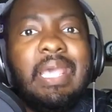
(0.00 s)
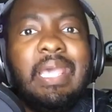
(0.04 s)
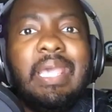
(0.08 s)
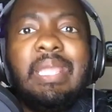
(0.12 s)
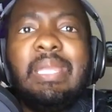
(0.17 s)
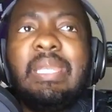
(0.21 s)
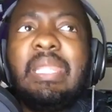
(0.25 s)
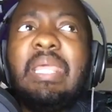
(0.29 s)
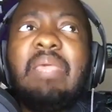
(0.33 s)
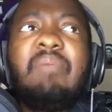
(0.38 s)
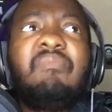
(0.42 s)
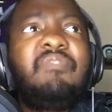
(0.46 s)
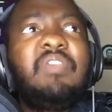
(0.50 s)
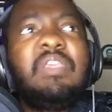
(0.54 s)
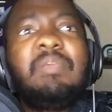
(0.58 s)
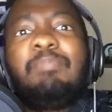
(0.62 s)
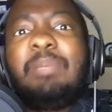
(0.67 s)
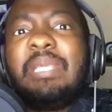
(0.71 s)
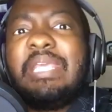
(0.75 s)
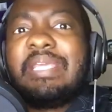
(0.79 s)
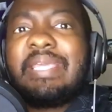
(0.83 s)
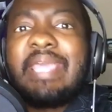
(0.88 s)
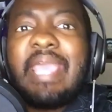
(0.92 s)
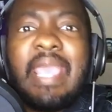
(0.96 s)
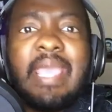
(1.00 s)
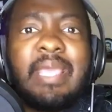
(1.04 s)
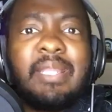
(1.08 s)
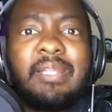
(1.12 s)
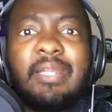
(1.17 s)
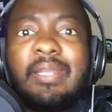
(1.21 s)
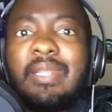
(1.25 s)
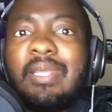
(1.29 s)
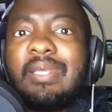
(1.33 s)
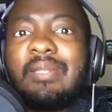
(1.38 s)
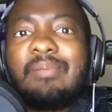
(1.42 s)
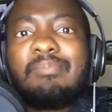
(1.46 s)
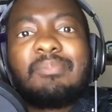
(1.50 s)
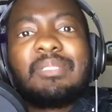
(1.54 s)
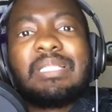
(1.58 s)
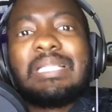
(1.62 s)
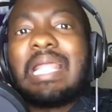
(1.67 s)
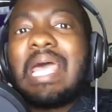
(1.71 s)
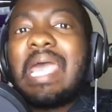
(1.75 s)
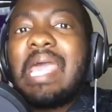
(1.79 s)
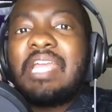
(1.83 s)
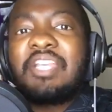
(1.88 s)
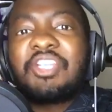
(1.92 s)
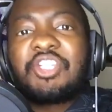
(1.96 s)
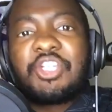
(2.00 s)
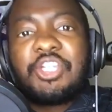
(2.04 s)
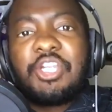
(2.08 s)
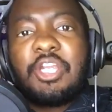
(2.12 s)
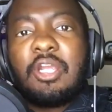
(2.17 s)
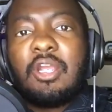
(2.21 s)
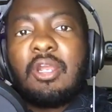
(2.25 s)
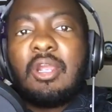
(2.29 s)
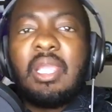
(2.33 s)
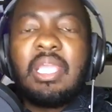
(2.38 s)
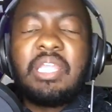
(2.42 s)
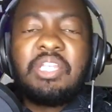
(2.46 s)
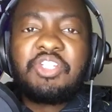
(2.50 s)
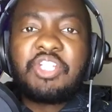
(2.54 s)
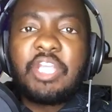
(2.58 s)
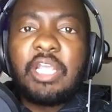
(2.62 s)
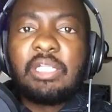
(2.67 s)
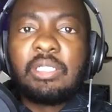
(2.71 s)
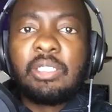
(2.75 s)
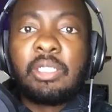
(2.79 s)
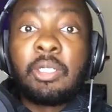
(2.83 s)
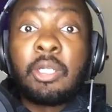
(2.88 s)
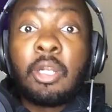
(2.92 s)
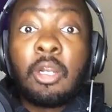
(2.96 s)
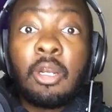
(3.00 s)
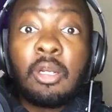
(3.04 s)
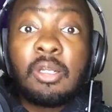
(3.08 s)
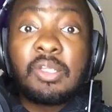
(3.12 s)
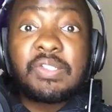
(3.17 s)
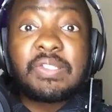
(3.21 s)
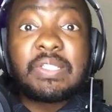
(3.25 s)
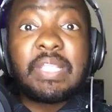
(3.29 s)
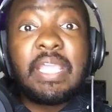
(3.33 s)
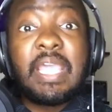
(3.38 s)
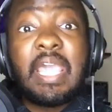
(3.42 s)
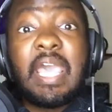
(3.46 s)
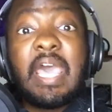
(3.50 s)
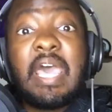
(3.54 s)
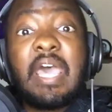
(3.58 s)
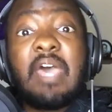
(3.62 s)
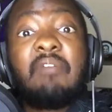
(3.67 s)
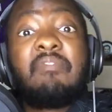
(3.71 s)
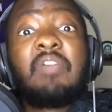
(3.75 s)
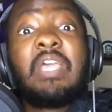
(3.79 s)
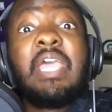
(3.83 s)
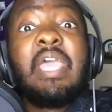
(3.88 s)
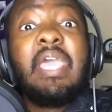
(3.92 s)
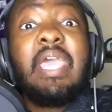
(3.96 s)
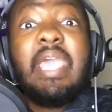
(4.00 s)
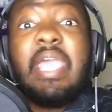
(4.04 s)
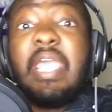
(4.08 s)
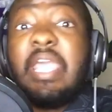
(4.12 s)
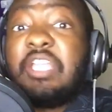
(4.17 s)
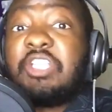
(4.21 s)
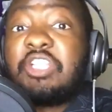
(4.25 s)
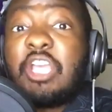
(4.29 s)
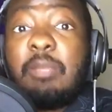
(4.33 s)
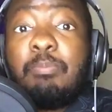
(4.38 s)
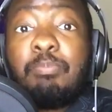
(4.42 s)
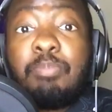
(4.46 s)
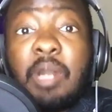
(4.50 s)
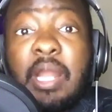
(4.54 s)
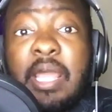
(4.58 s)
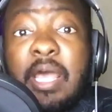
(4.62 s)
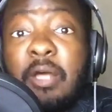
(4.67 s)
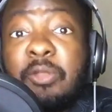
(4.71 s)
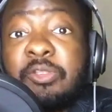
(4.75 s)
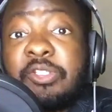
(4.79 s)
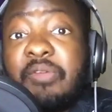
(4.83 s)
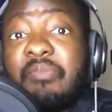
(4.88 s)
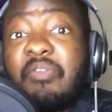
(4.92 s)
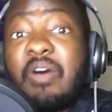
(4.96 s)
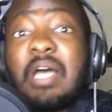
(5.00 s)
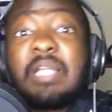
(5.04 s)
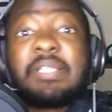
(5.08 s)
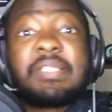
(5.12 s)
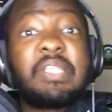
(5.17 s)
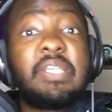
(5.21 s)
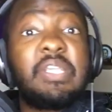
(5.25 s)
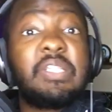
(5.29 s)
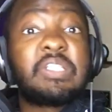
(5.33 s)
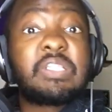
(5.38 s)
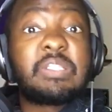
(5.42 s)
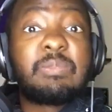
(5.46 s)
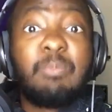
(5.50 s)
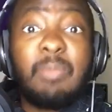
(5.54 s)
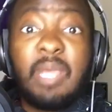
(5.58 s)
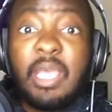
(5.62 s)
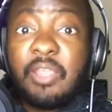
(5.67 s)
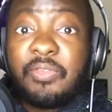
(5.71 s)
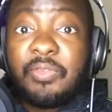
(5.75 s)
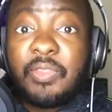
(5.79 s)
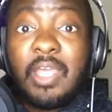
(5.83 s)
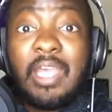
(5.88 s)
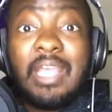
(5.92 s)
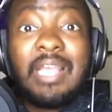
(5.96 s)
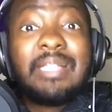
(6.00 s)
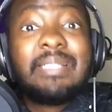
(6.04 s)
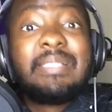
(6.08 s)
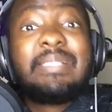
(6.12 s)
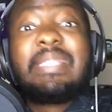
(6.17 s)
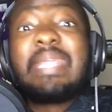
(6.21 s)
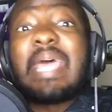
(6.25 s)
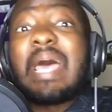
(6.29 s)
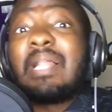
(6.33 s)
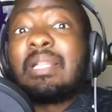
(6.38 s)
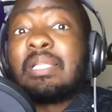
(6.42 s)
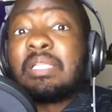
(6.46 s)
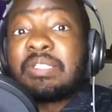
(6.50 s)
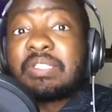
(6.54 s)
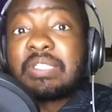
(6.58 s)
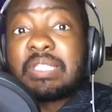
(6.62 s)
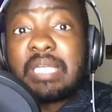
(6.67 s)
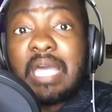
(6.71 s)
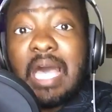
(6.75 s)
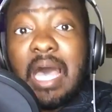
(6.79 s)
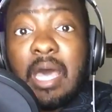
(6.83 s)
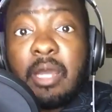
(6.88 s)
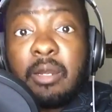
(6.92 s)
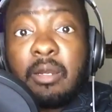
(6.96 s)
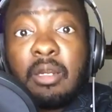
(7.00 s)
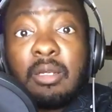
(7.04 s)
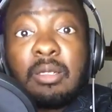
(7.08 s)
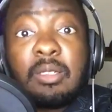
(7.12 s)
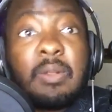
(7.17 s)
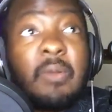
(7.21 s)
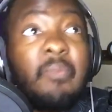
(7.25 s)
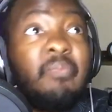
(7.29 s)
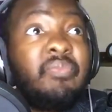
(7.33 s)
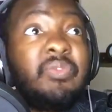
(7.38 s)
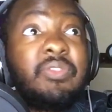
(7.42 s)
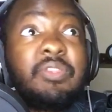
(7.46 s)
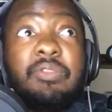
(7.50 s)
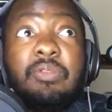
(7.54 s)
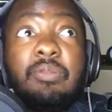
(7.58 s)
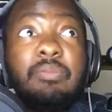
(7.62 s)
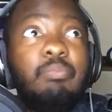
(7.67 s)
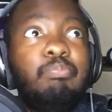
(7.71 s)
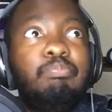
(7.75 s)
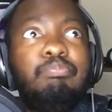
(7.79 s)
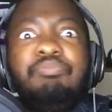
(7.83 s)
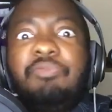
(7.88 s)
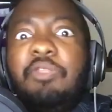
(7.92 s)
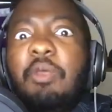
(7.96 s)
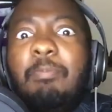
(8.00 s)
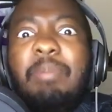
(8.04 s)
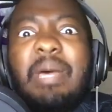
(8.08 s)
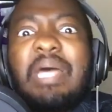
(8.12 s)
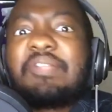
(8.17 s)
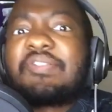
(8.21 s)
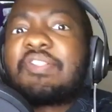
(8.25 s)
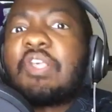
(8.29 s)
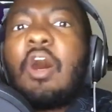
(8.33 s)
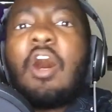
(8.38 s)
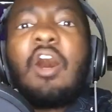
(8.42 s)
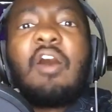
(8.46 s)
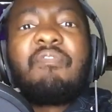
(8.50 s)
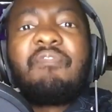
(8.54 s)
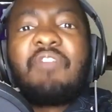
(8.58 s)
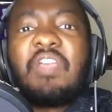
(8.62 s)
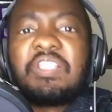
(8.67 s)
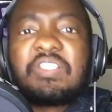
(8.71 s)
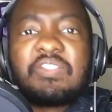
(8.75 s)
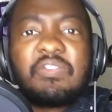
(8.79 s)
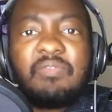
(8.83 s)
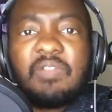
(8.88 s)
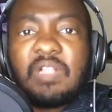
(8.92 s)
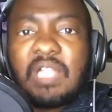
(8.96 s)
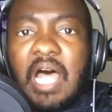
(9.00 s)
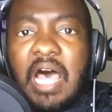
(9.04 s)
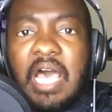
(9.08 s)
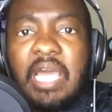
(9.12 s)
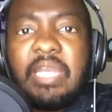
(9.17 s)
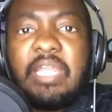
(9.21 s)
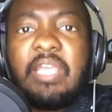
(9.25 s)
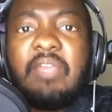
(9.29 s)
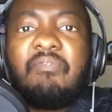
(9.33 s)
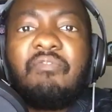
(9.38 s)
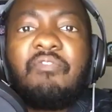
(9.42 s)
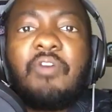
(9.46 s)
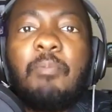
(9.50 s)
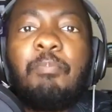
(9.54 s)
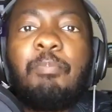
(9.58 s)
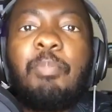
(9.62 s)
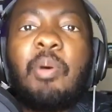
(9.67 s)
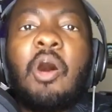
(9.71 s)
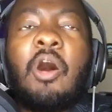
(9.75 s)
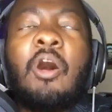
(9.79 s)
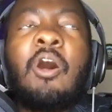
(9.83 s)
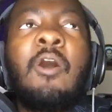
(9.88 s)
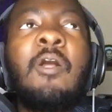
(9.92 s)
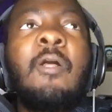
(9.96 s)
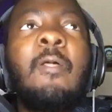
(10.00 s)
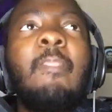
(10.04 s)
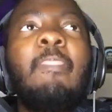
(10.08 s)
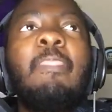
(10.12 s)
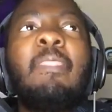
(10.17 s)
an MVP candidate last year in Jalen Hurts. They have A.J. Brown, Devontae Smith, Dallas Goedert, the best offensive line in football.